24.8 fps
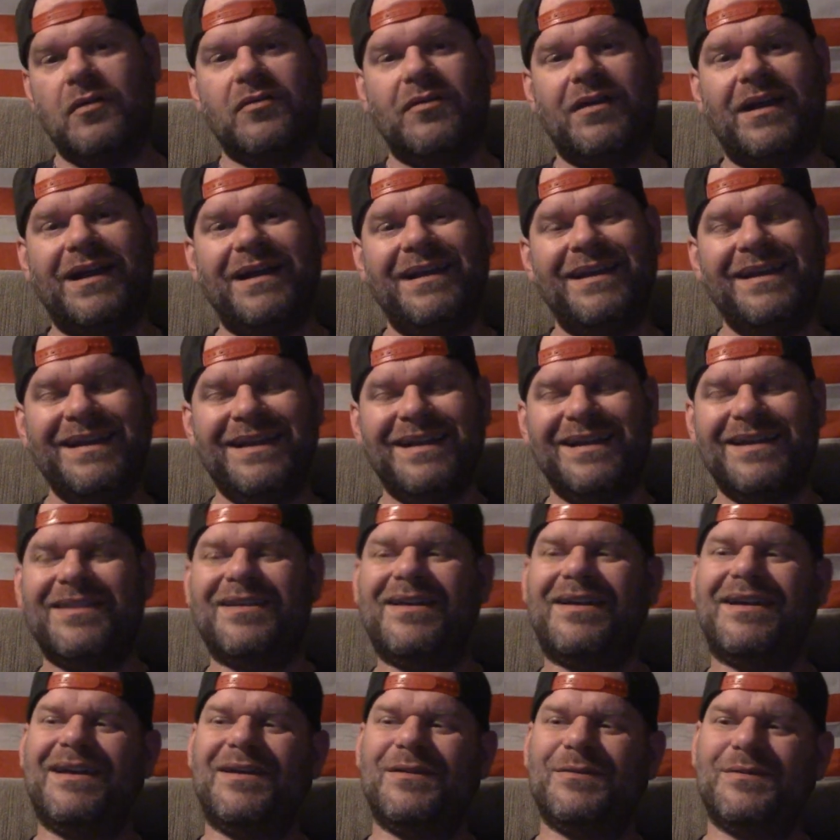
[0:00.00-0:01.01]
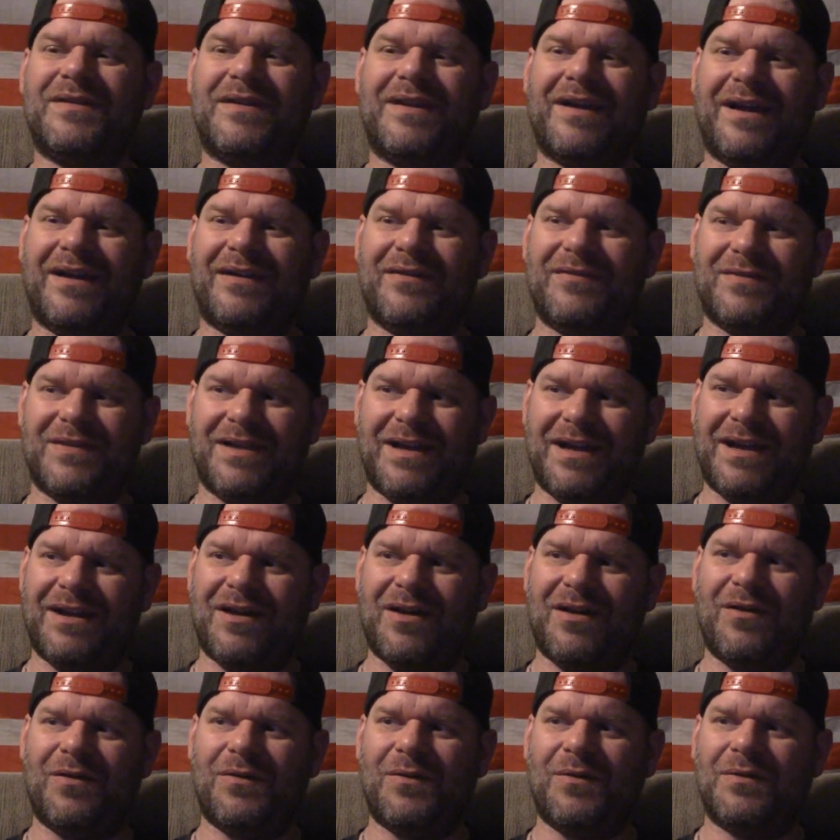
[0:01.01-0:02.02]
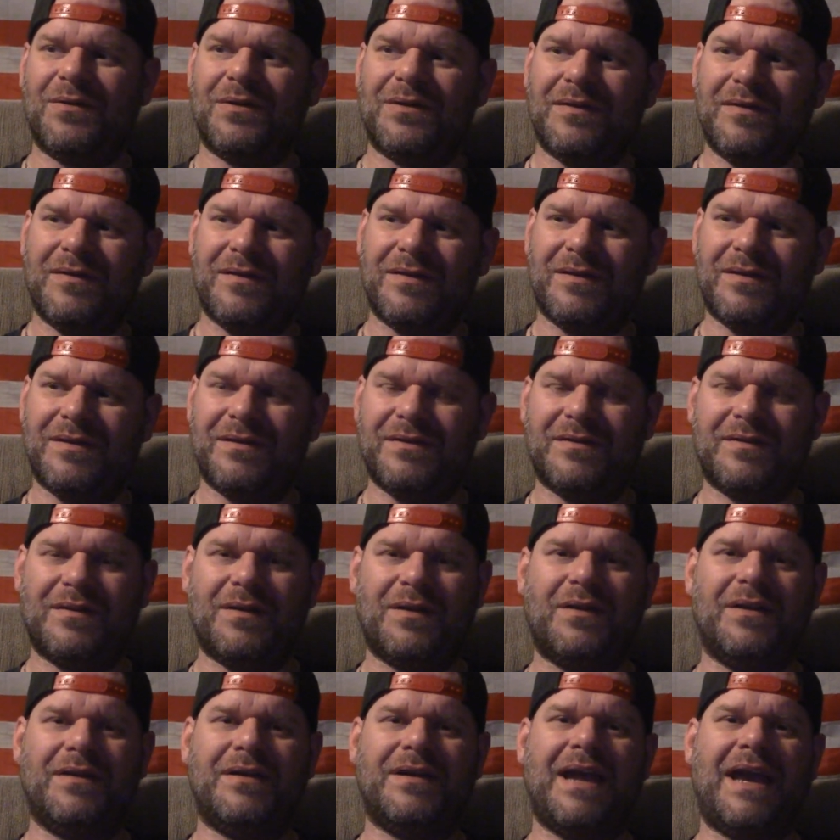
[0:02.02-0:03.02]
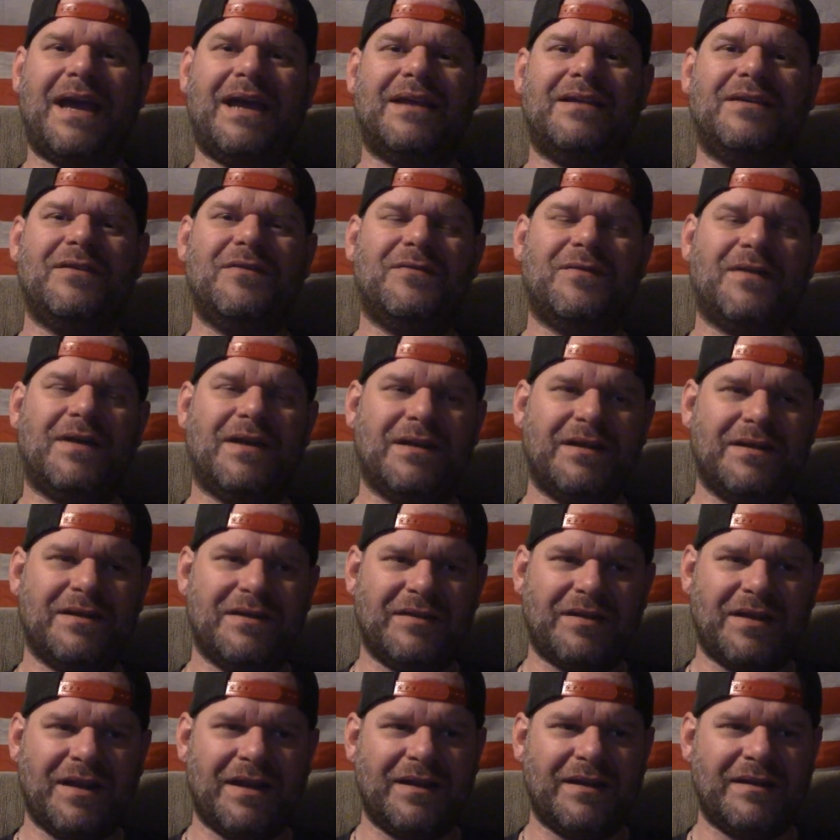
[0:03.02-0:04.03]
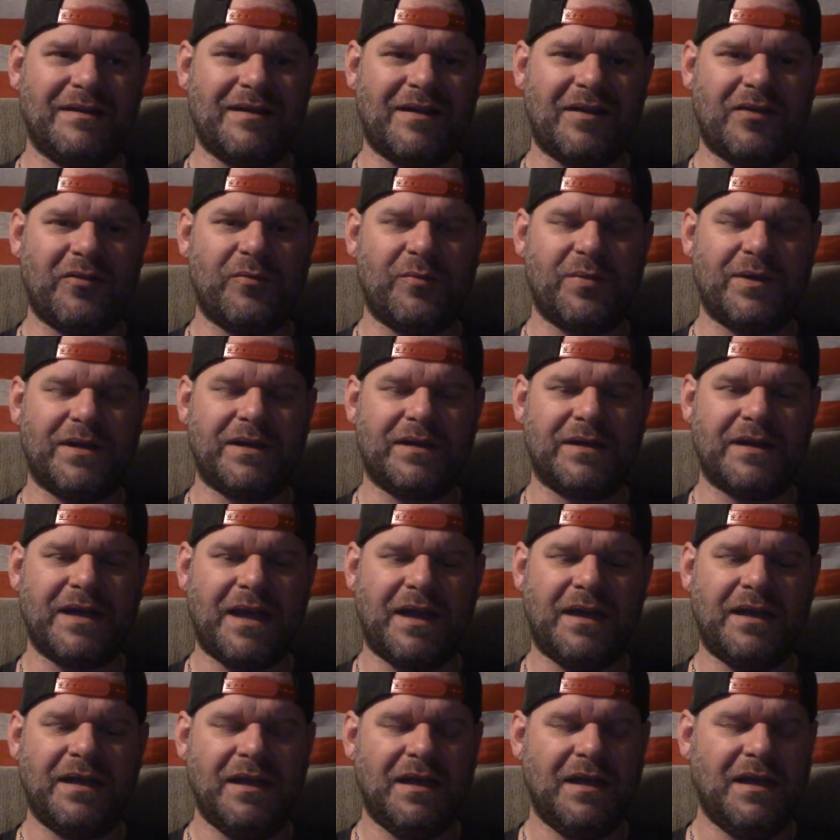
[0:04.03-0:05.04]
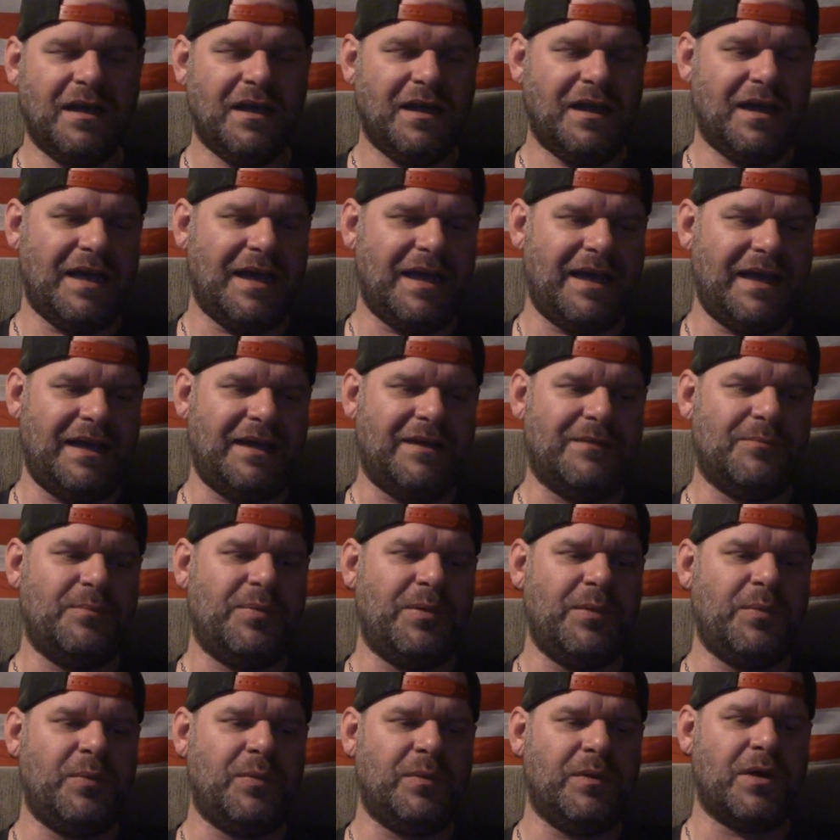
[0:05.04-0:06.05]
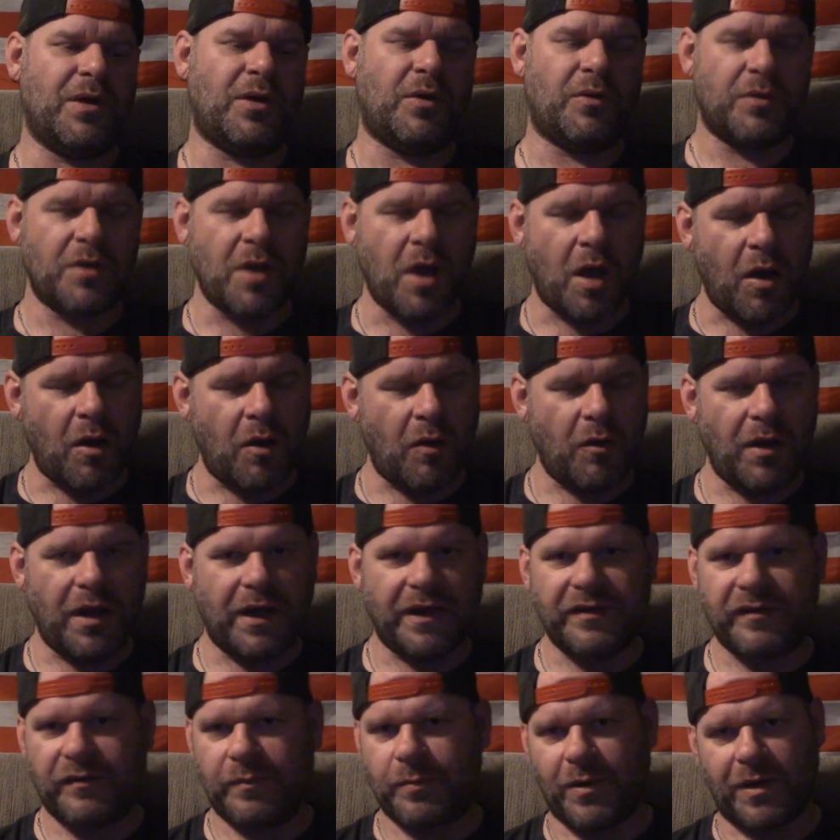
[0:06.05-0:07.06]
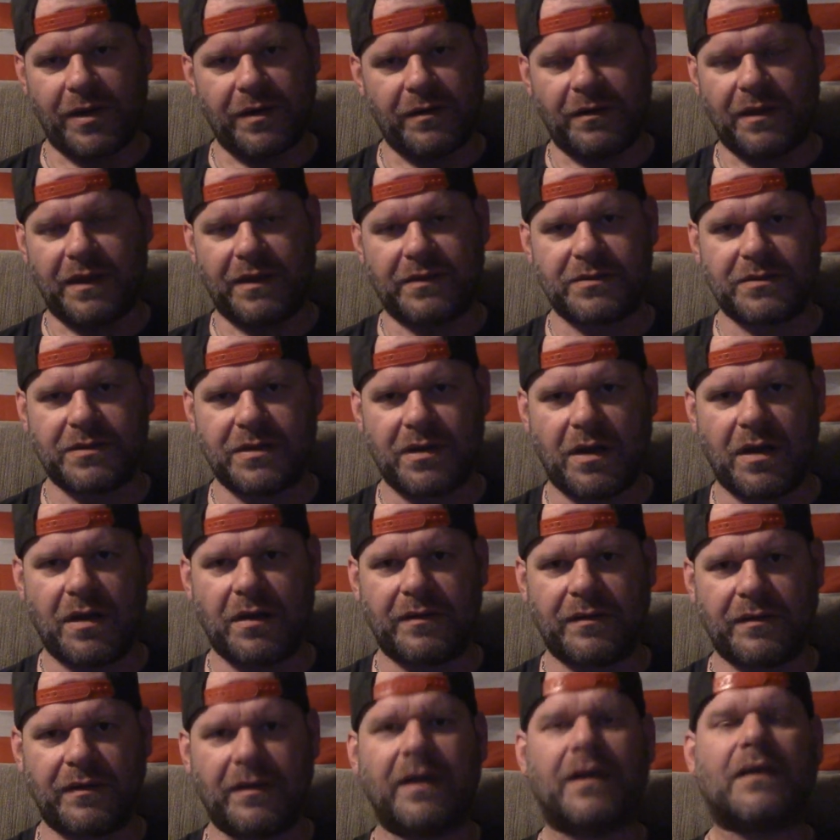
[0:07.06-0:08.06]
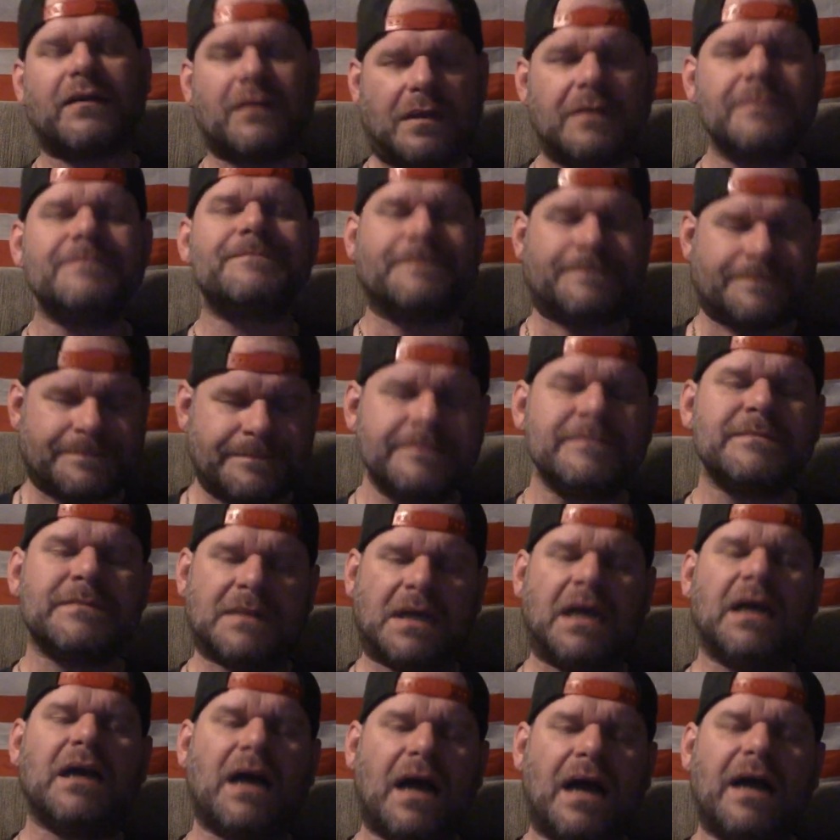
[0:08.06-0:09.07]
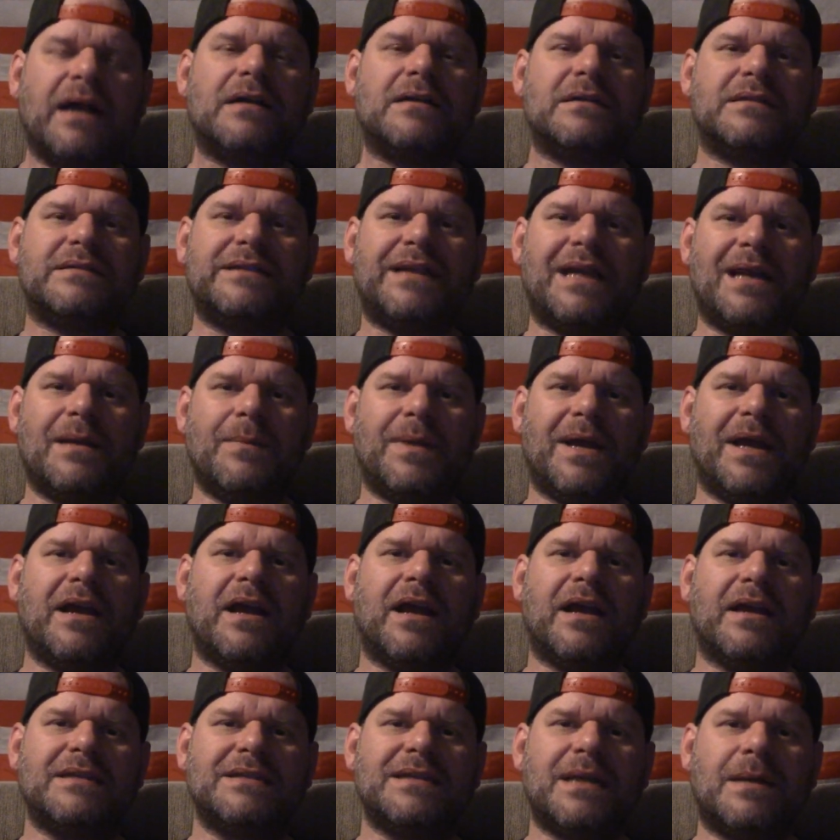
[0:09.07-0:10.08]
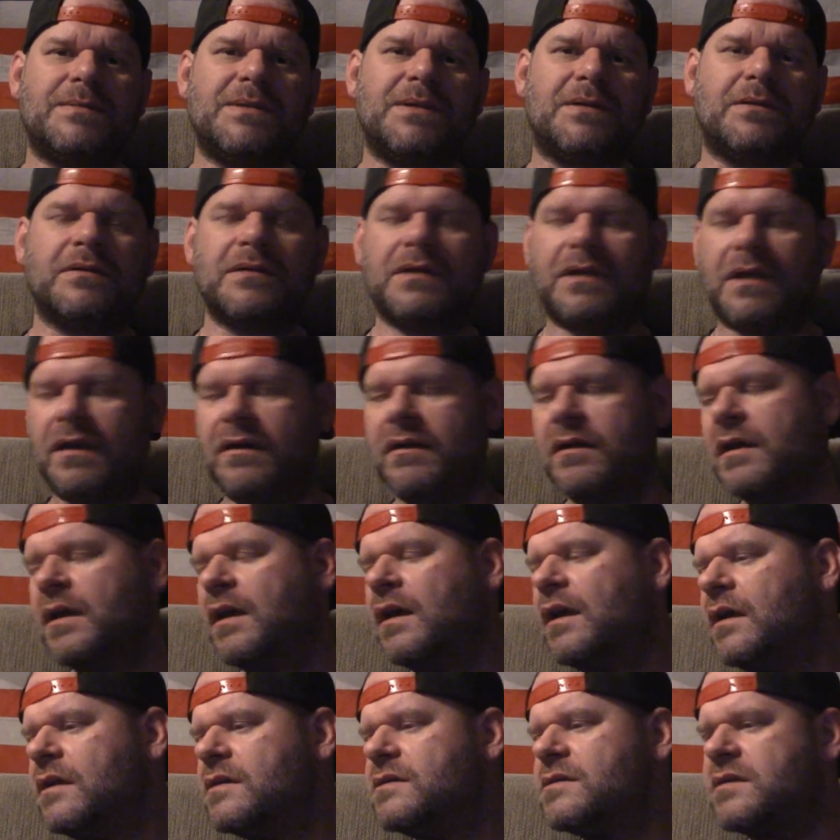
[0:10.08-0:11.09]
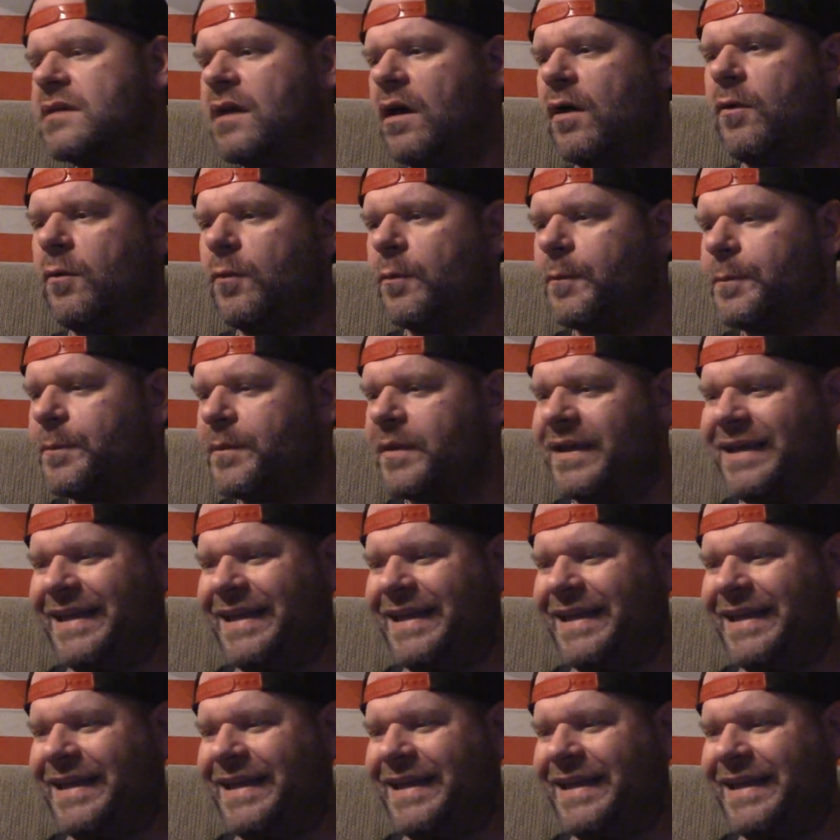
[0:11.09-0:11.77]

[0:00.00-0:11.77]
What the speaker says: Right? Like, it was kind of like, oh, so you're gay. You finally decided to tell everybody you're gay. And people will go, no, I just bought an electric car. And they're like, I understand, man, I accept you, So,